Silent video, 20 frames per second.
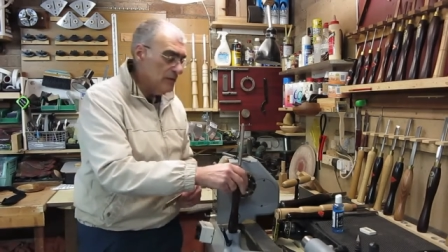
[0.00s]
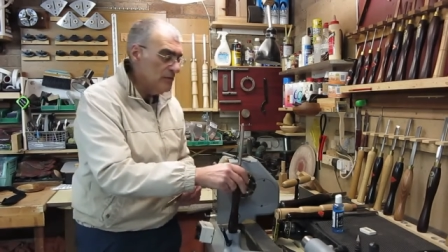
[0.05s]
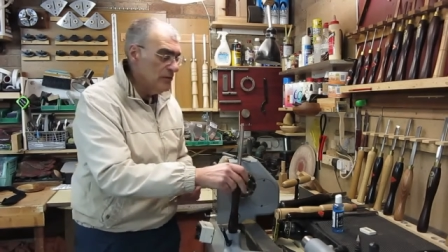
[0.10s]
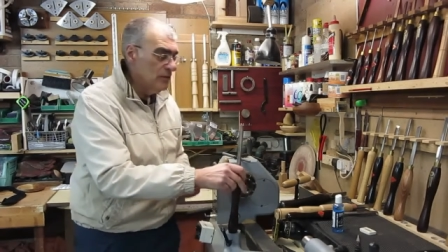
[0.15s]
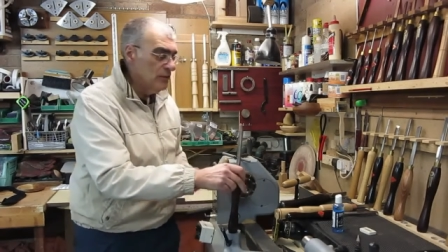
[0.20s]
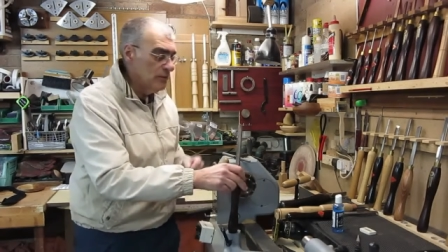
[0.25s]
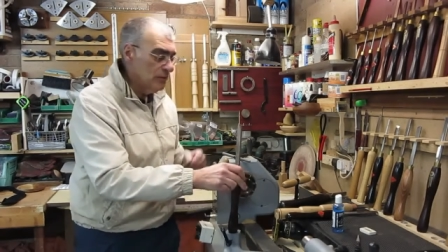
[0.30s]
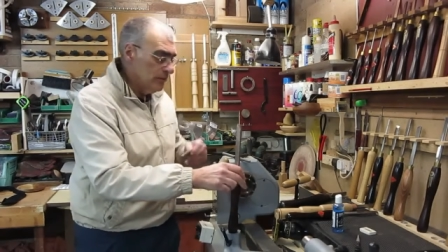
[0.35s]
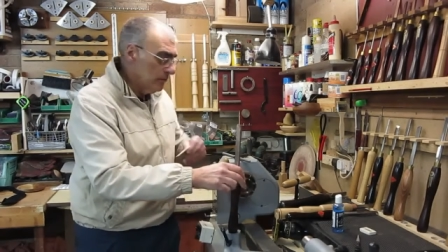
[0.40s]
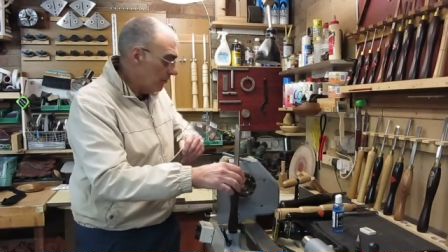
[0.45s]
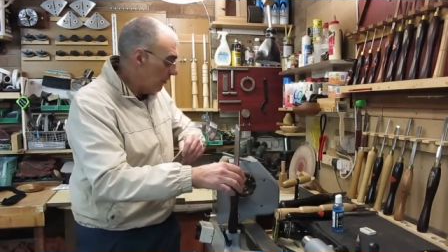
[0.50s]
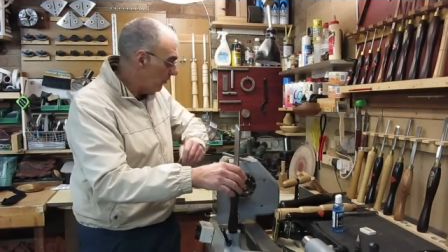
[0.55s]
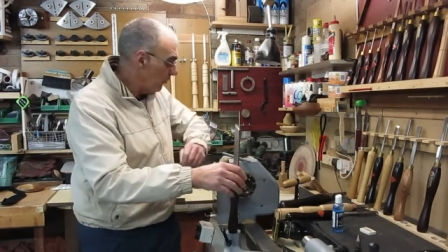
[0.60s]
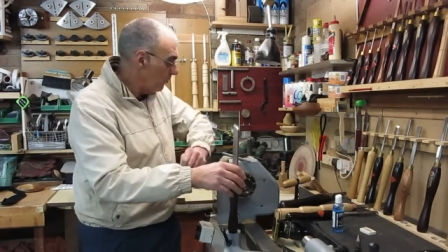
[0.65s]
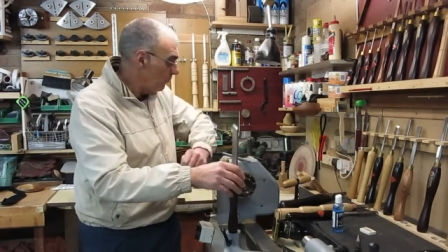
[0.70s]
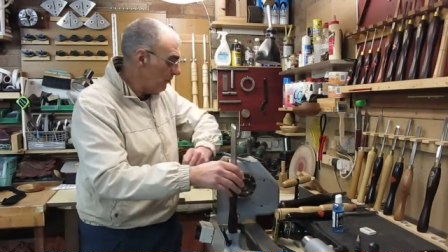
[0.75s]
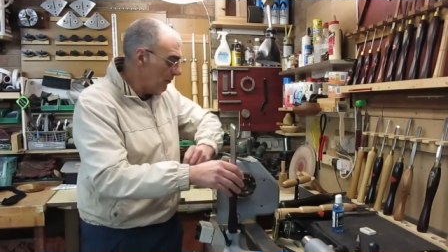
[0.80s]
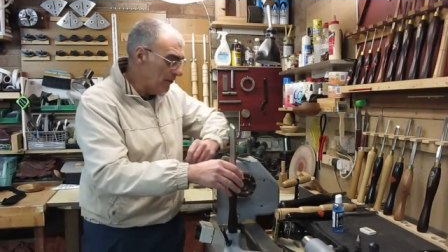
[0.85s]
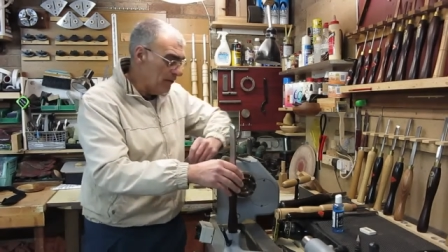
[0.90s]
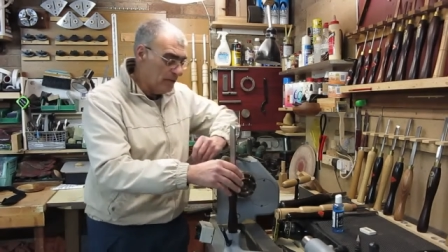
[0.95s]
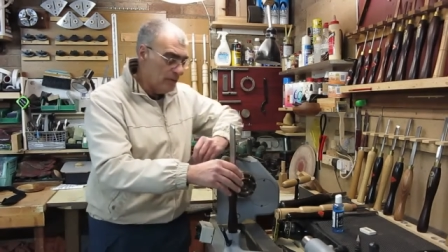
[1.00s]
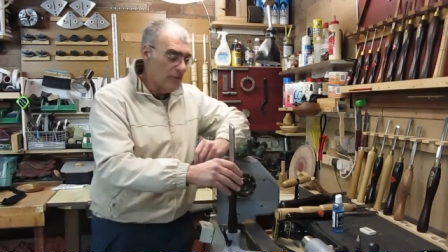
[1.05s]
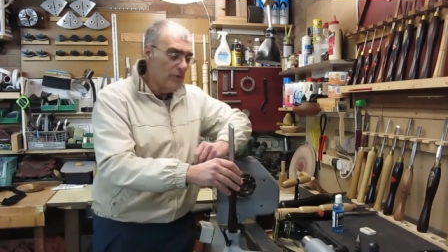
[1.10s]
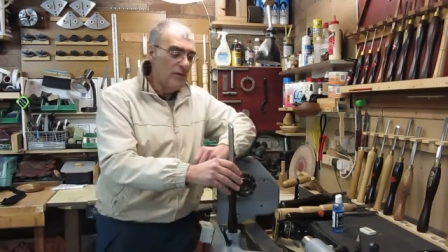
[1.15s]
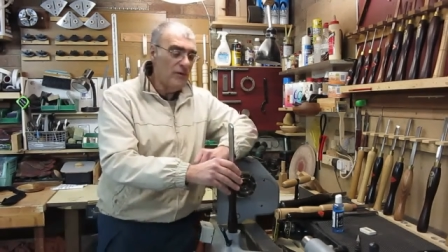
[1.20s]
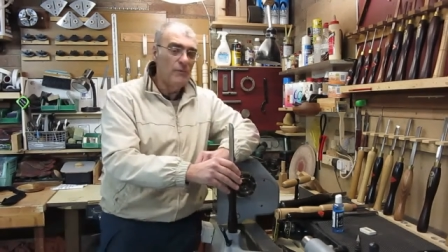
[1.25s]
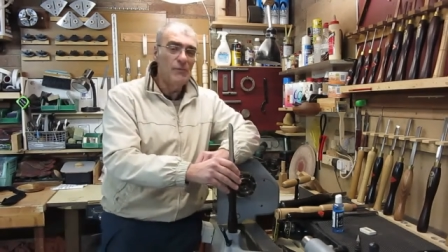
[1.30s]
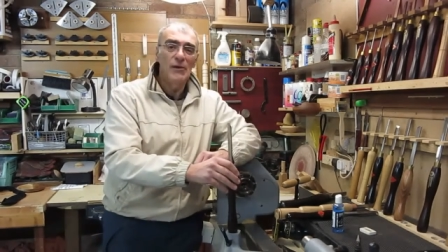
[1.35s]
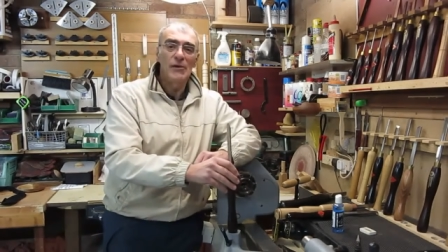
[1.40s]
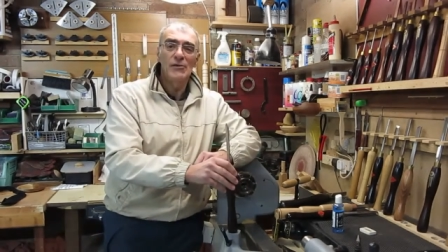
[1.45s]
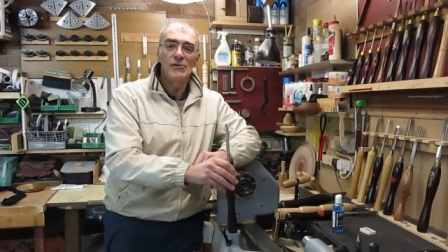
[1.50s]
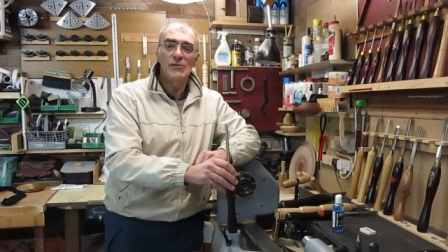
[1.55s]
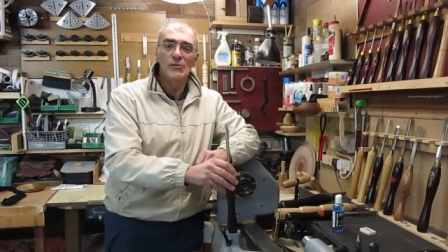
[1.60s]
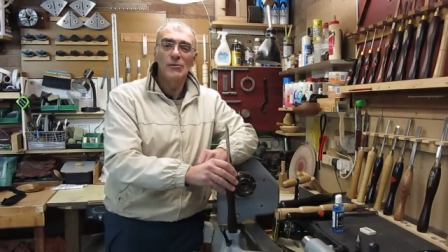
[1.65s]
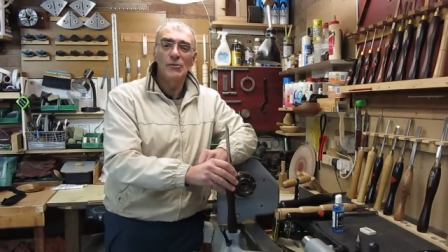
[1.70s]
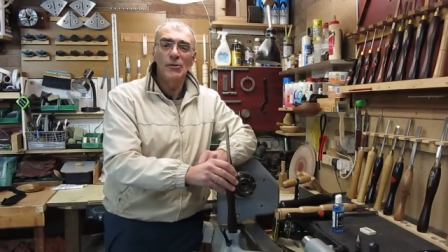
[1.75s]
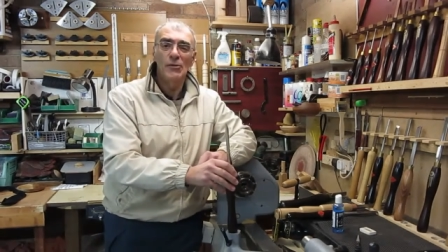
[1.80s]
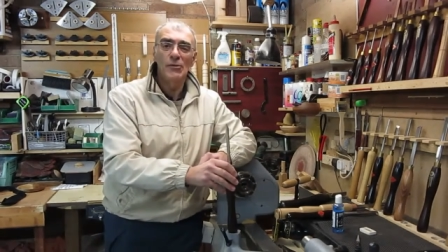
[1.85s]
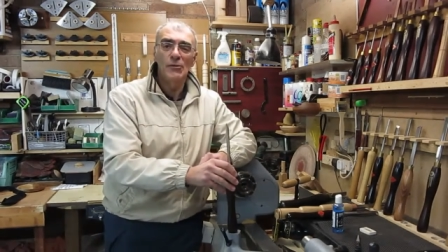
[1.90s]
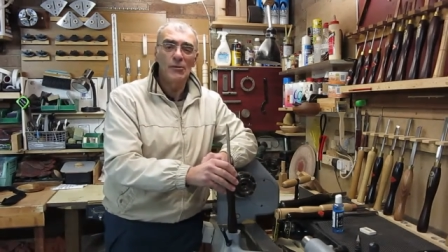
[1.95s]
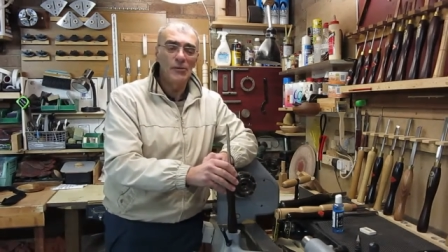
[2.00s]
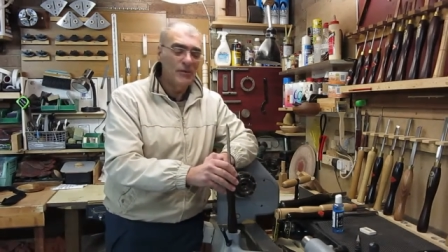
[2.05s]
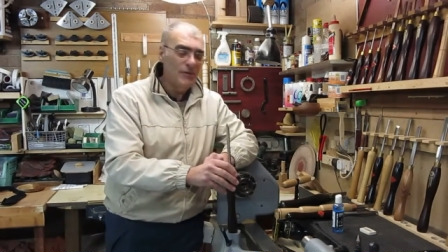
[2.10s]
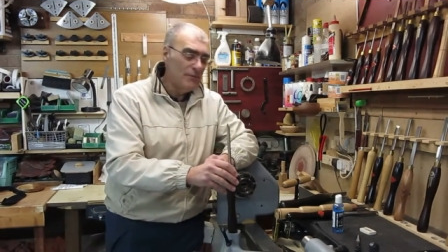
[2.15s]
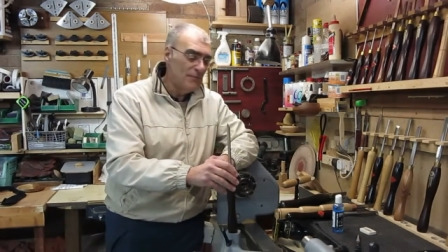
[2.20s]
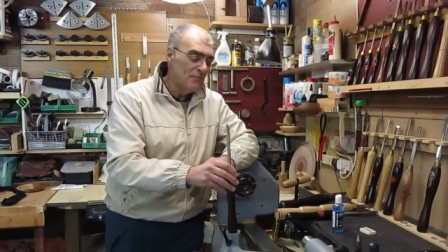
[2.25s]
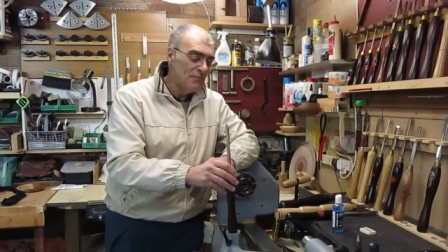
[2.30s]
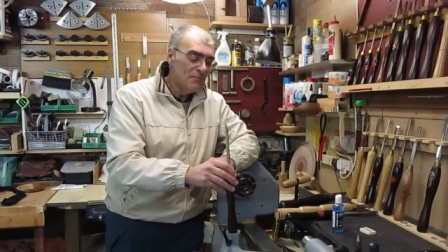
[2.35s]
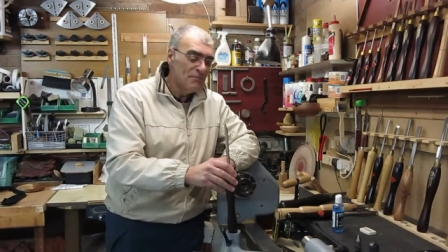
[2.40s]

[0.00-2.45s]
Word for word: tool holder, ready-made tool holder,